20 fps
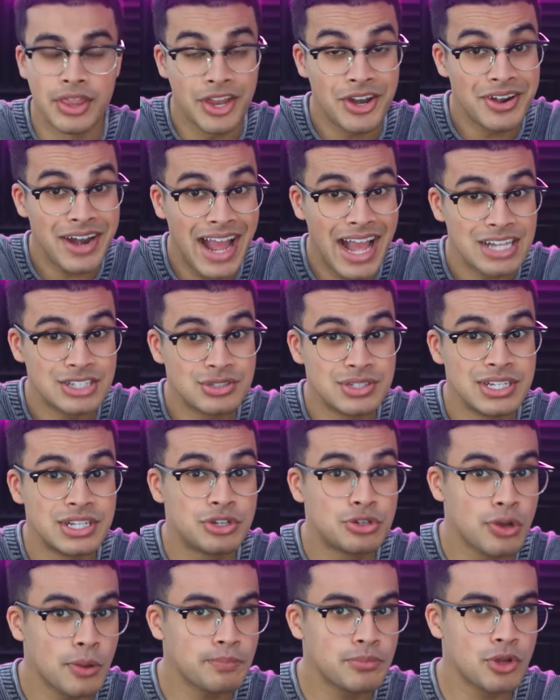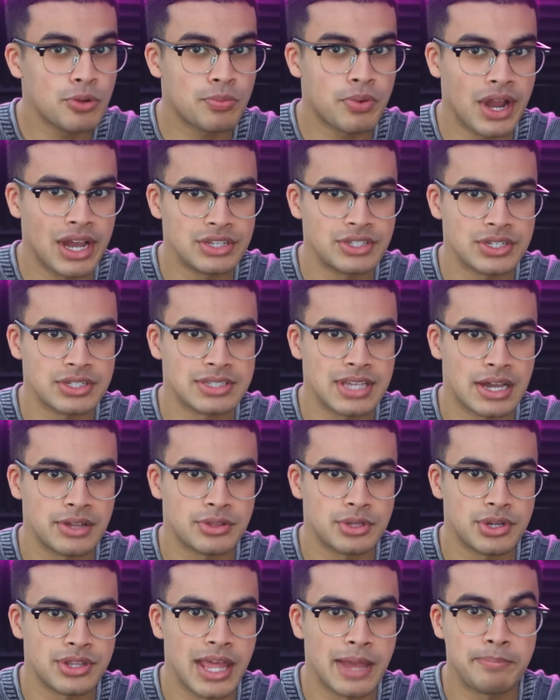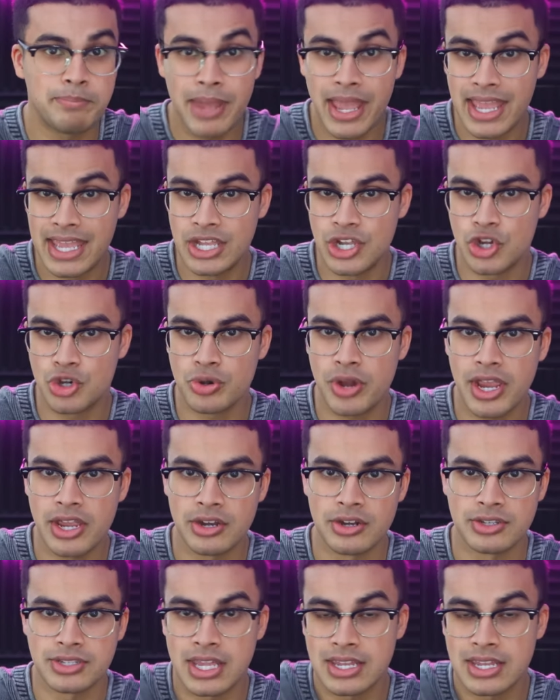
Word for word: There are actually crypto projects out there that pay creators,